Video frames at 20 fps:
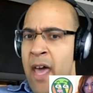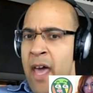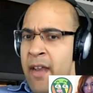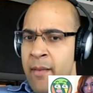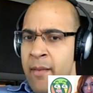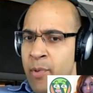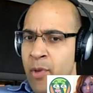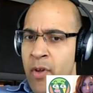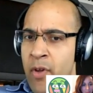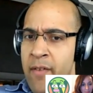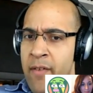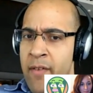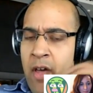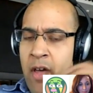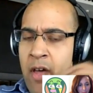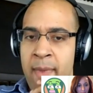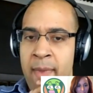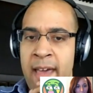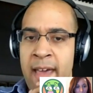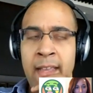an employee of
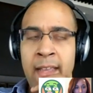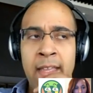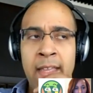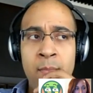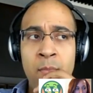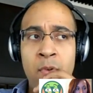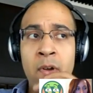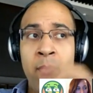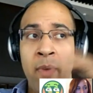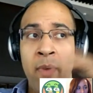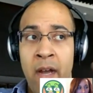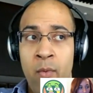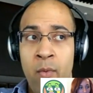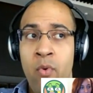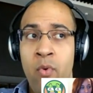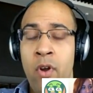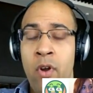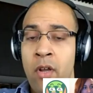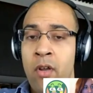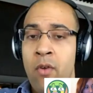Automatic anymore, but I
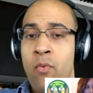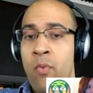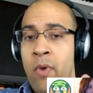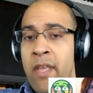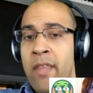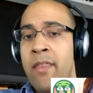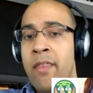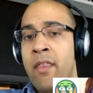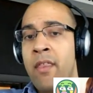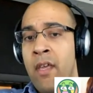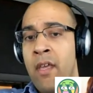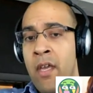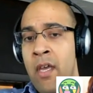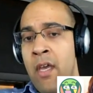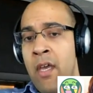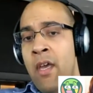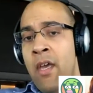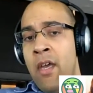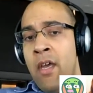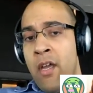work with
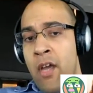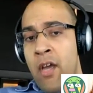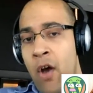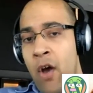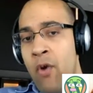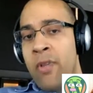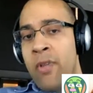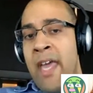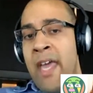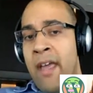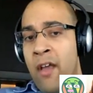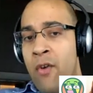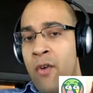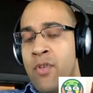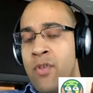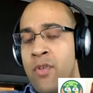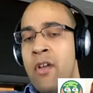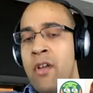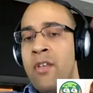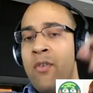code that
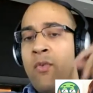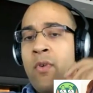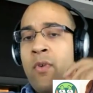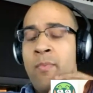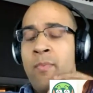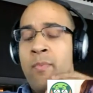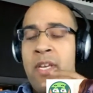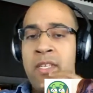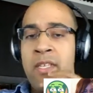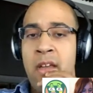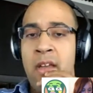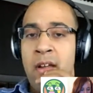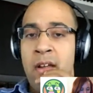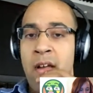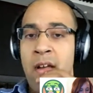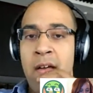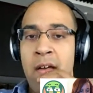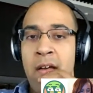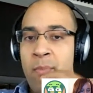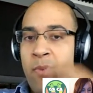goes onto
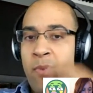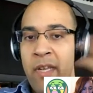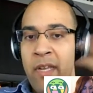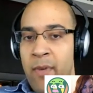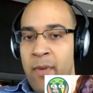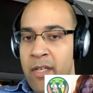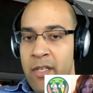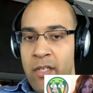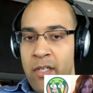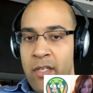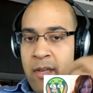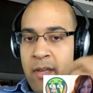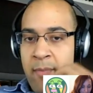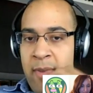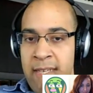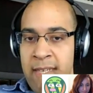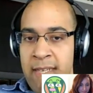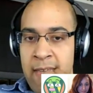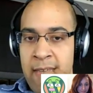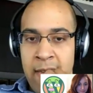WordPress.com pretty much
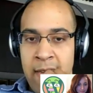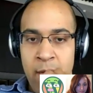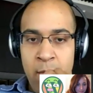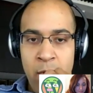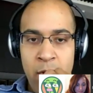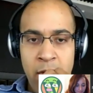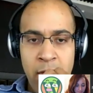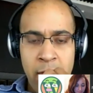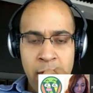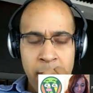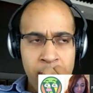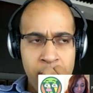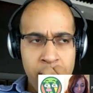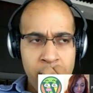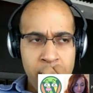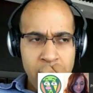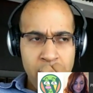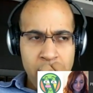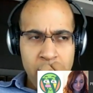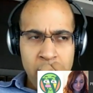my day-to-day work.
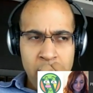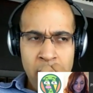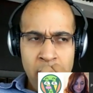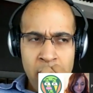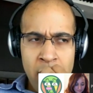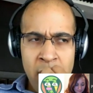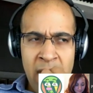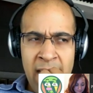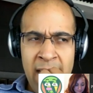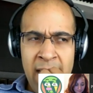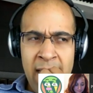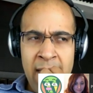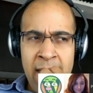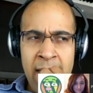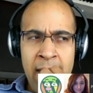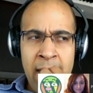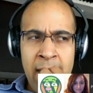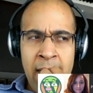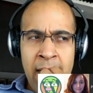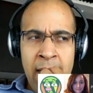And
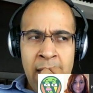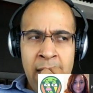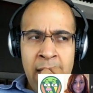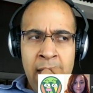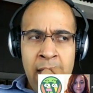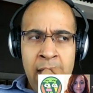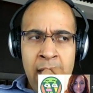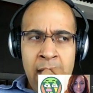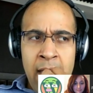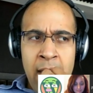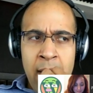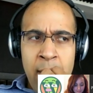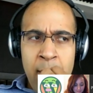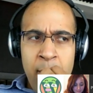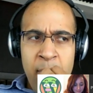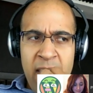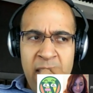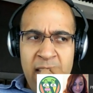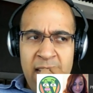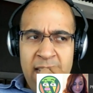
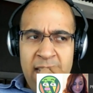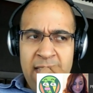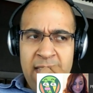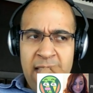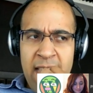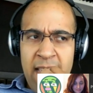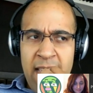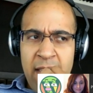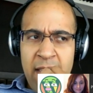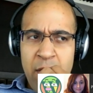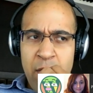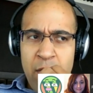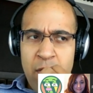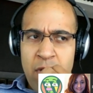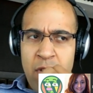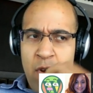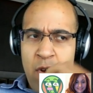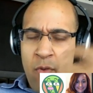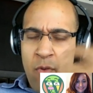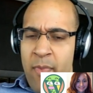because like there's
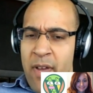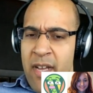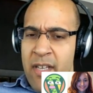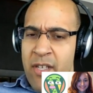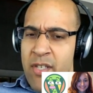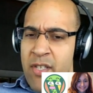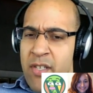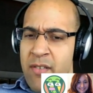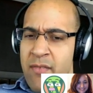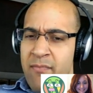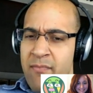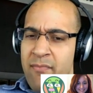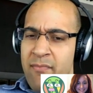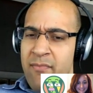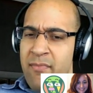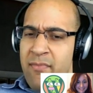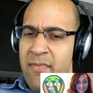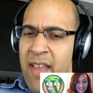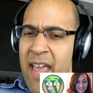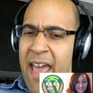so much
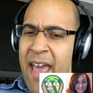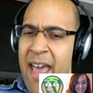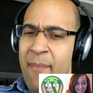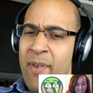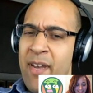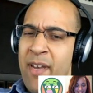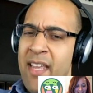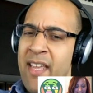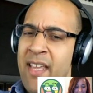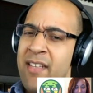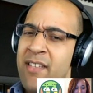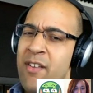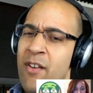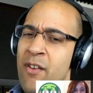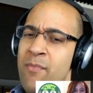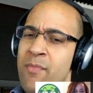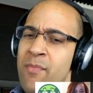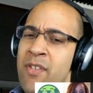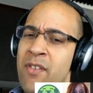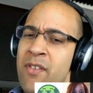happening in
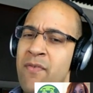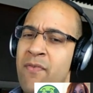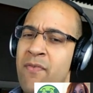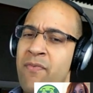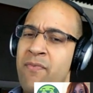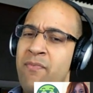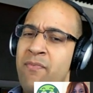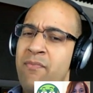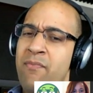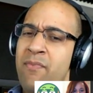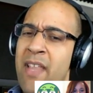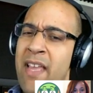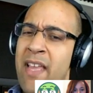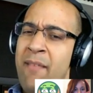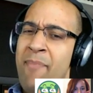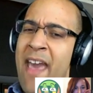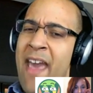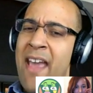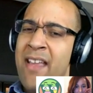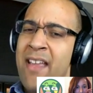terms of
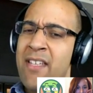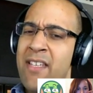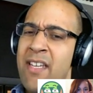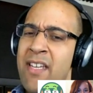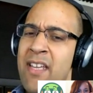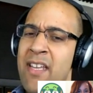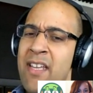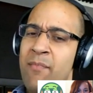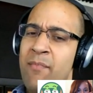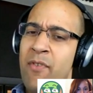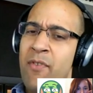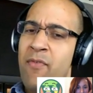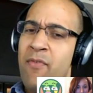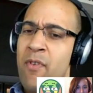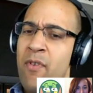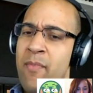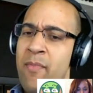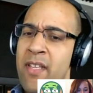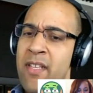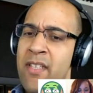like packaging and
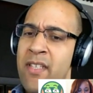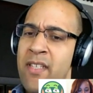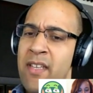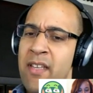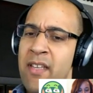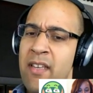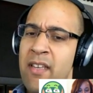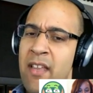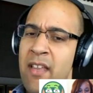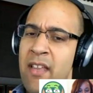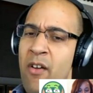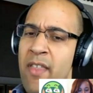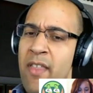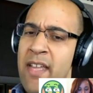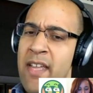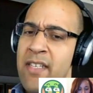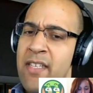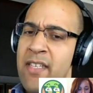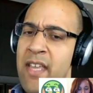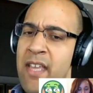performance and all
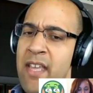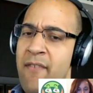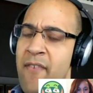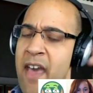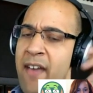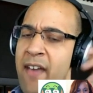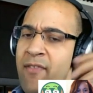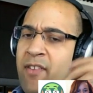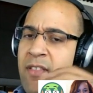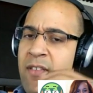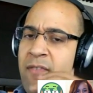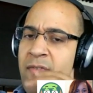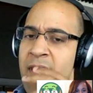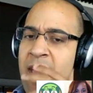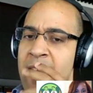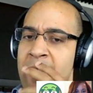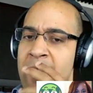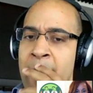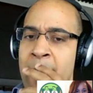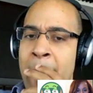that stuff after the
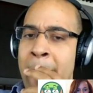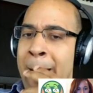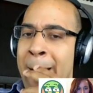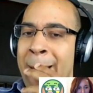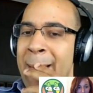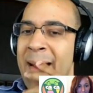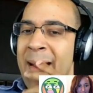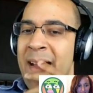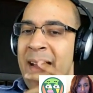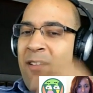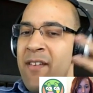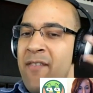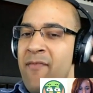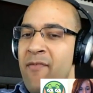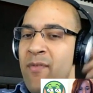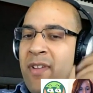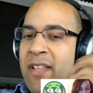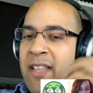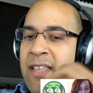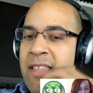fact, I don't
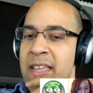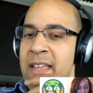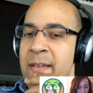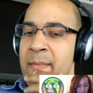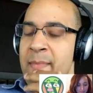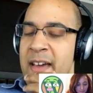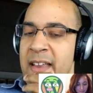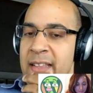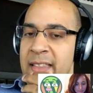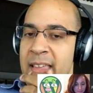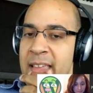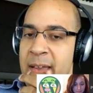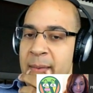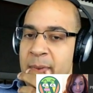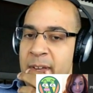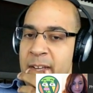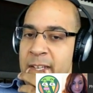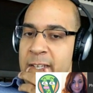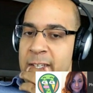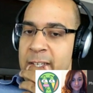even really think about it
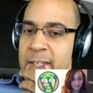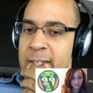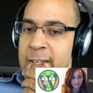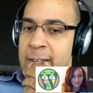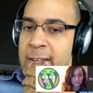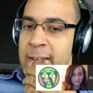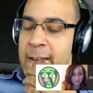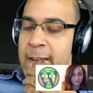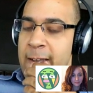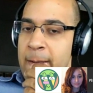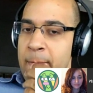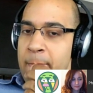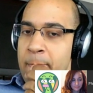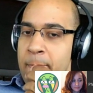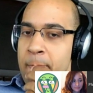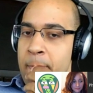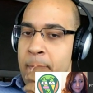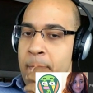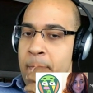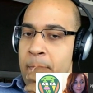that much.
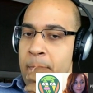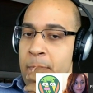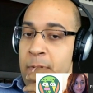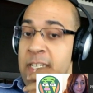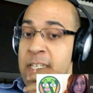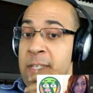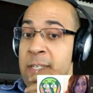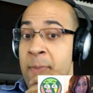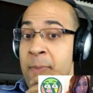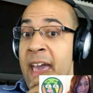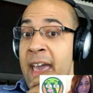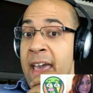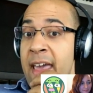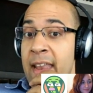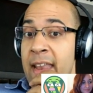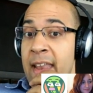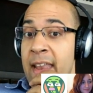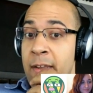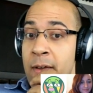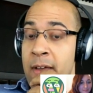Which is
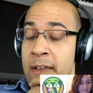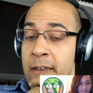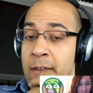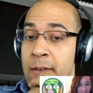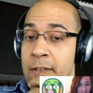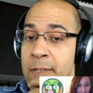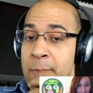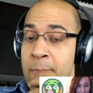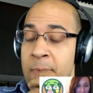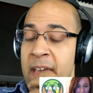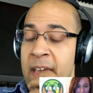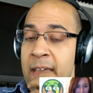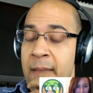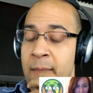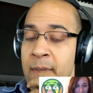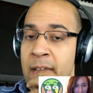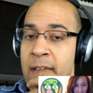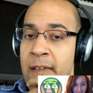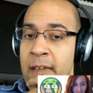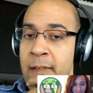bad. I know it's
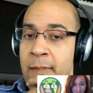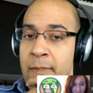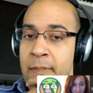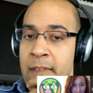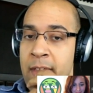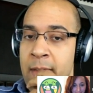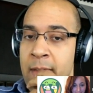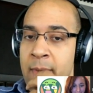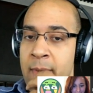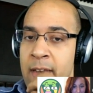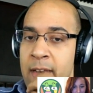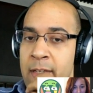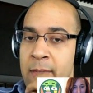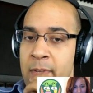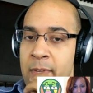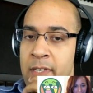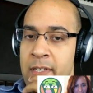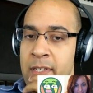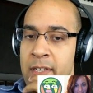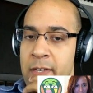bad, but I don't think about it as
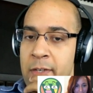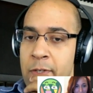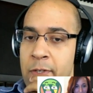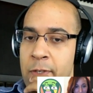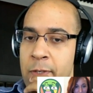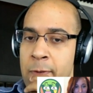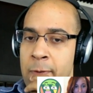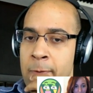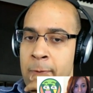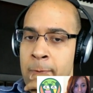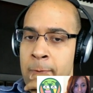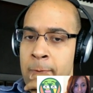much as I should.